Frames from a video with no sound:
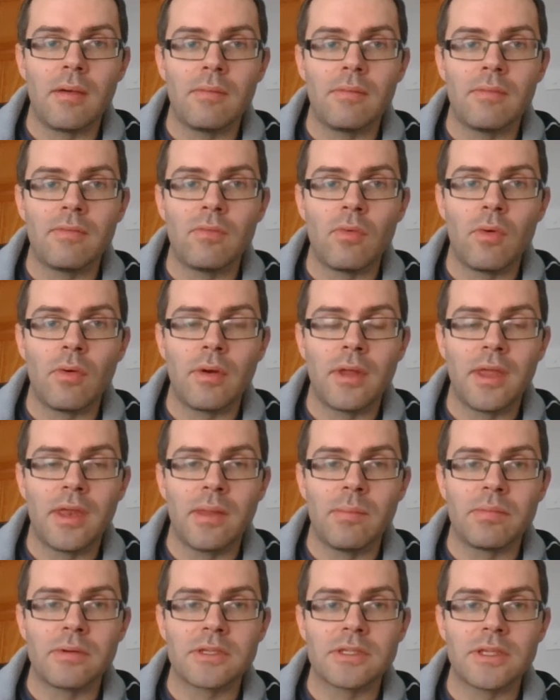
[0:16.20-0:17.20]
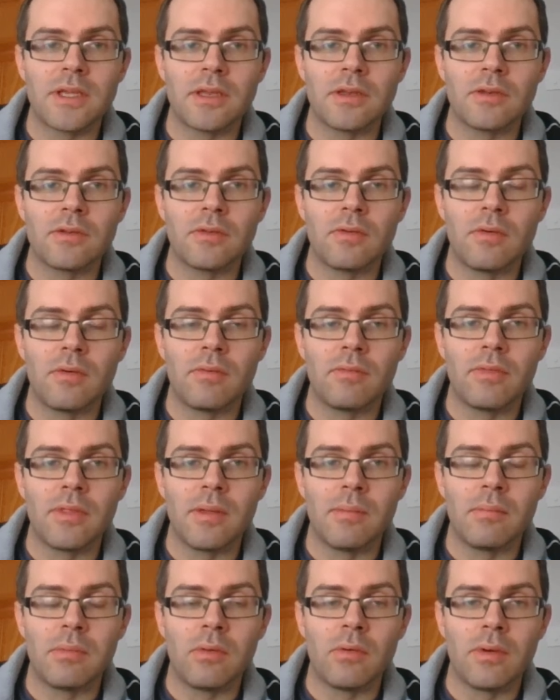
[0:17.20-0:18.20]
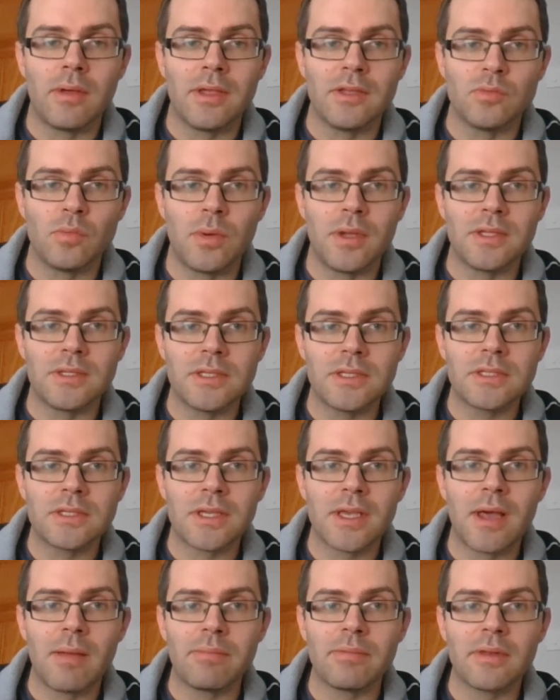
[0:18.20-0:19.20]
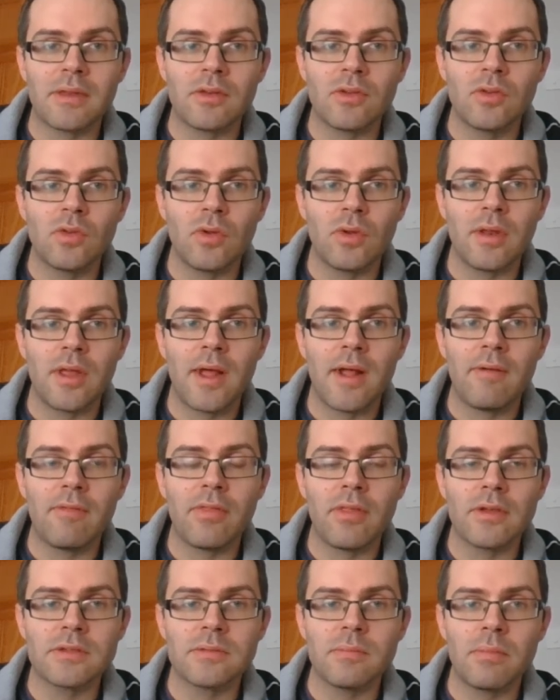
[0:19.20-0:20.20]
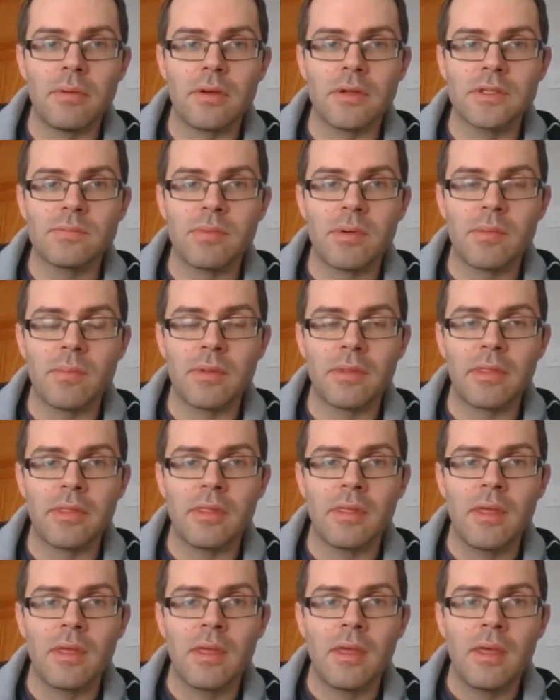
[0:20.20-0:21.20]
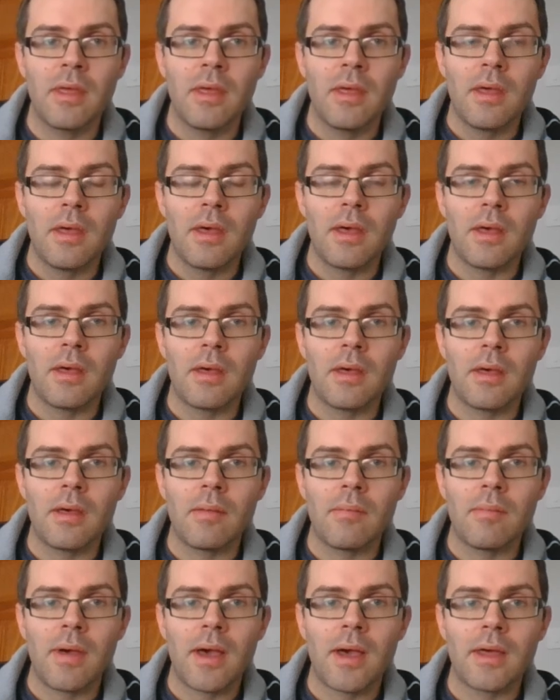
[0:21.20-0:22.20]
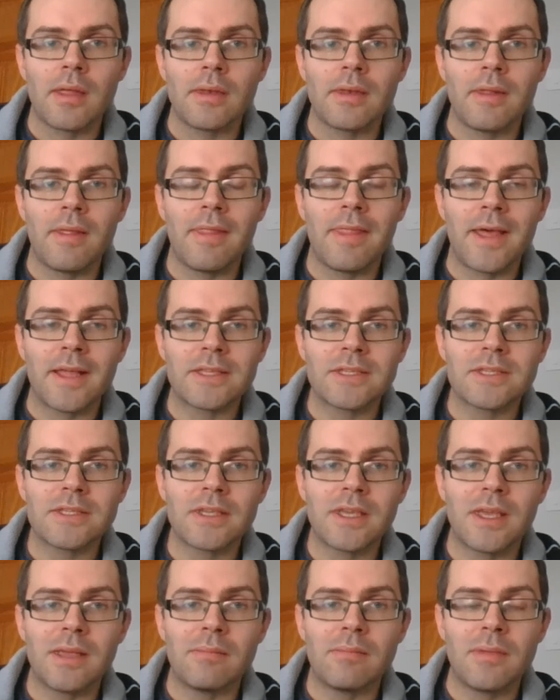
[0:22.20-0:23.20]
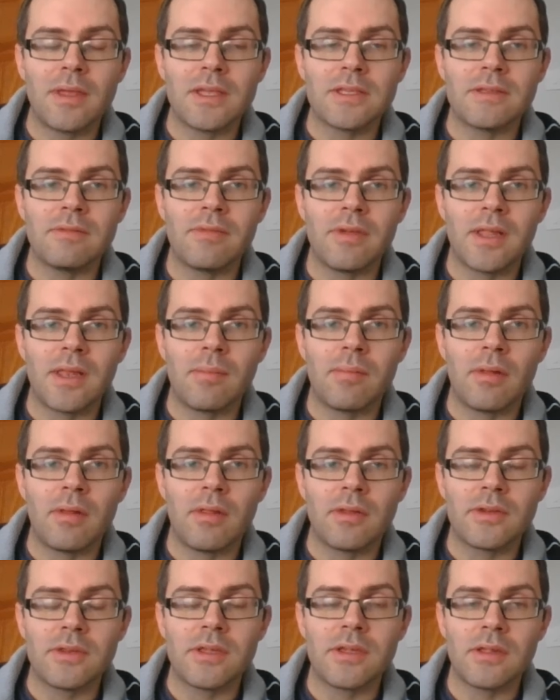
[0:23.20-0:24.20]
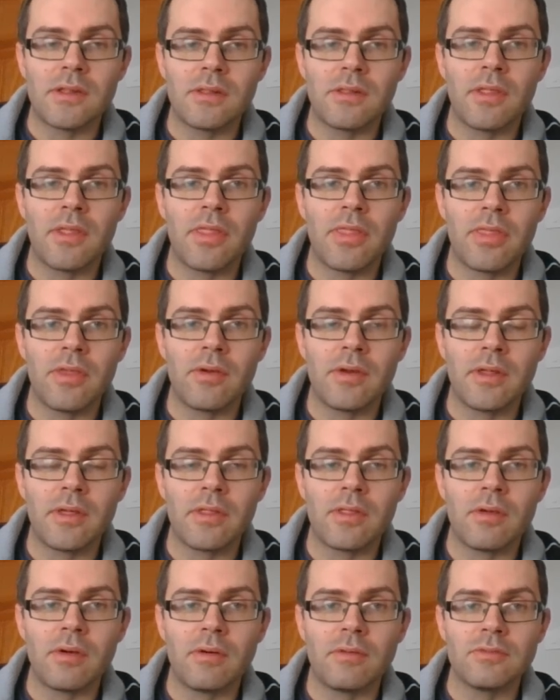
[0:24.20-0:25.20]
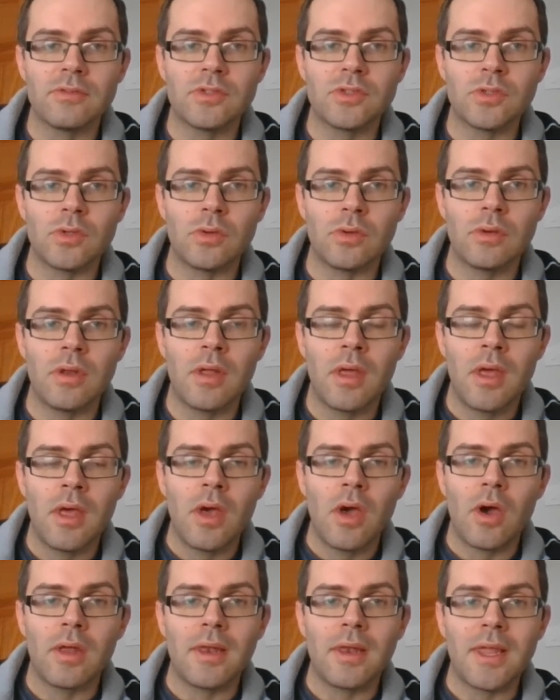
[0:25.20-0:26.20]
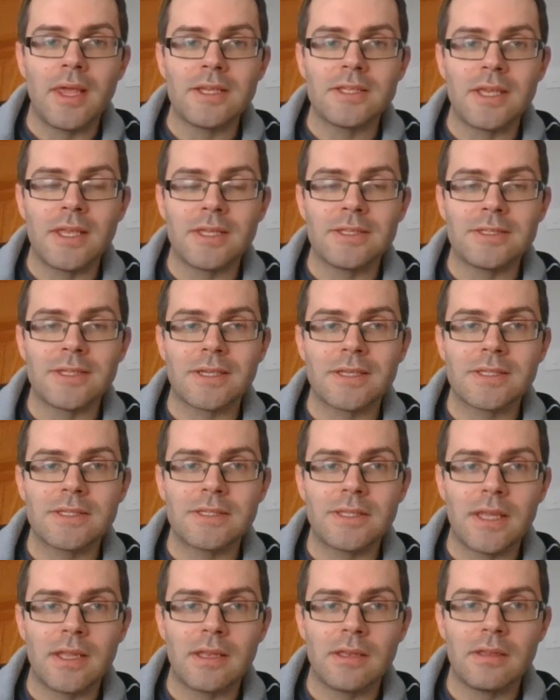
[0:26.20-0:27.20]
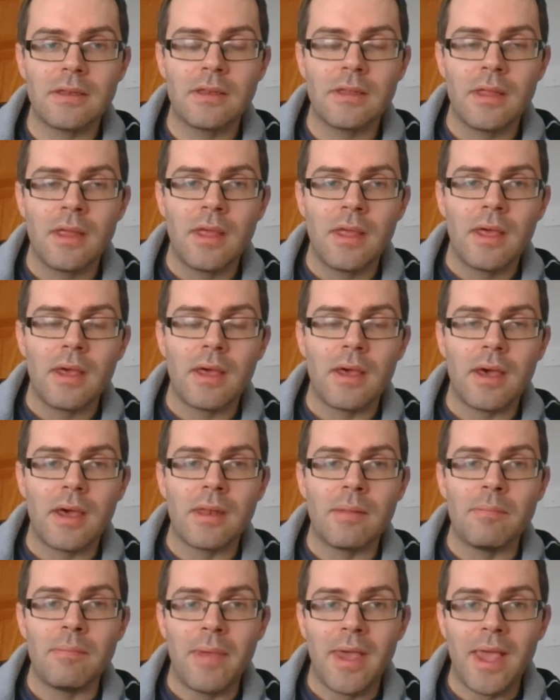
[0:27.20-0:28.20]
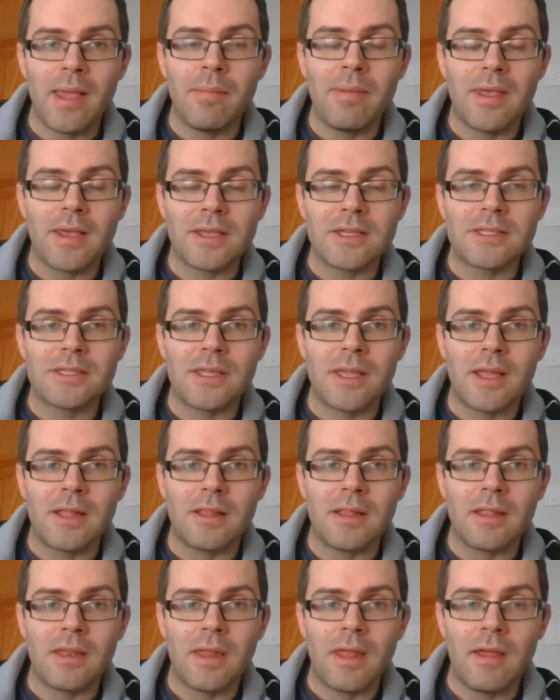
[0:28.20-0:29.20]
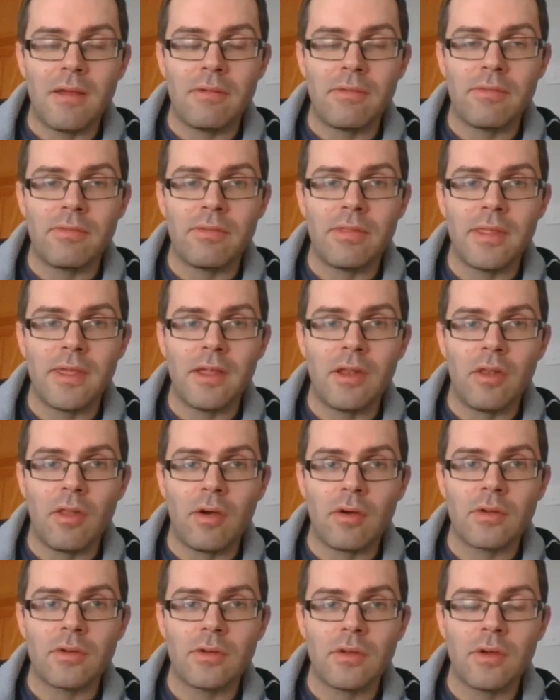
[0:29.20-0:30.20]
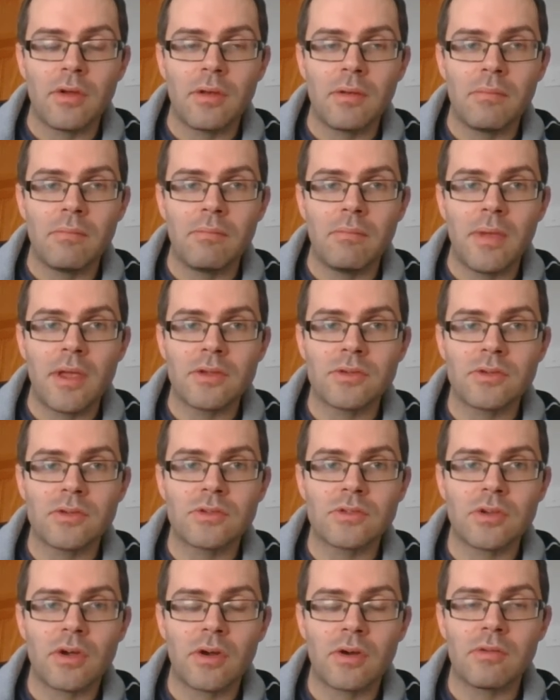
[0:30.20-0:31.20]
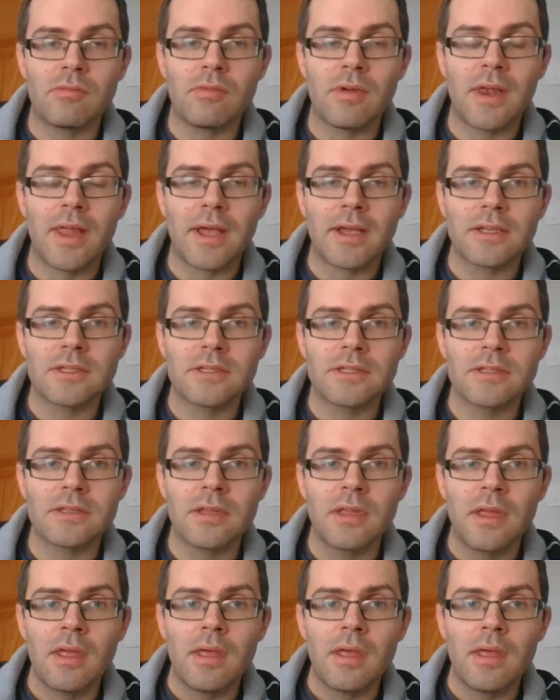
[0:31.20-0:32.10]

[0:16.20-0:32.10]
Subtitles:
for 80% of the employee's wages, capped at £2,500 per month. And that scheme is available until the 30th of June unless it is extended, and it may be extended if the lockdown measures aren't relaxed